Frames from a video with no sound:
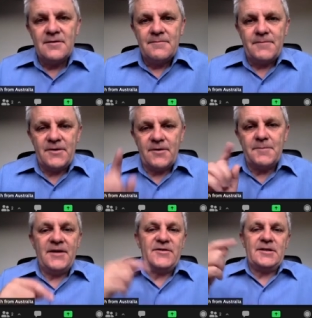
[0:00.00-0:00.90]
but I'm
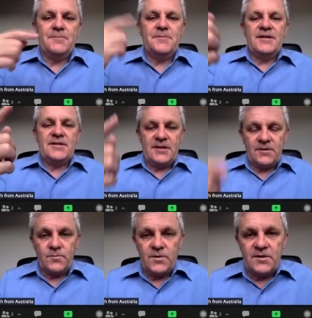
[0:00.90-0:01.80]
having a
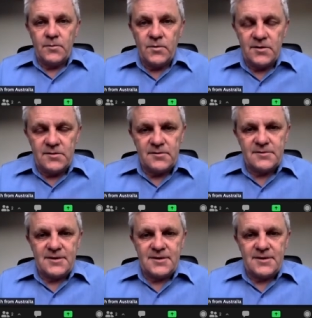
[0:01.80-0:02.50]
meeting with the world